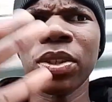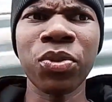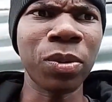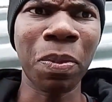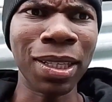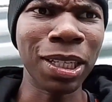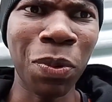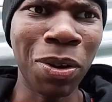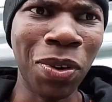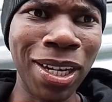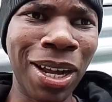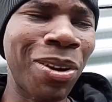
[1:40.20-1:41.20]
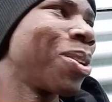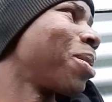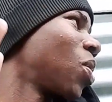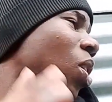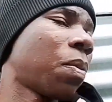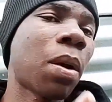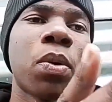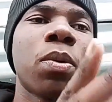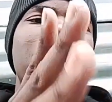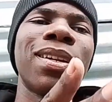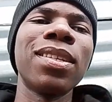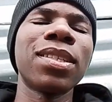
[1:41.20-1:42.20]
have to disrespect anyone right now, you know what I'm talking about, bro,
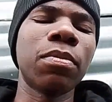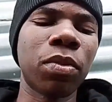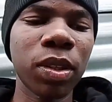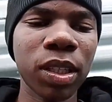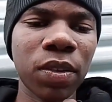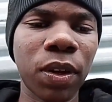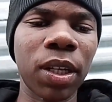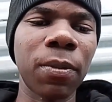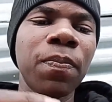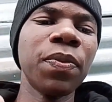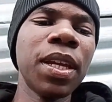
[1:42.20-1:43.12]
but listen, bro, this is funny.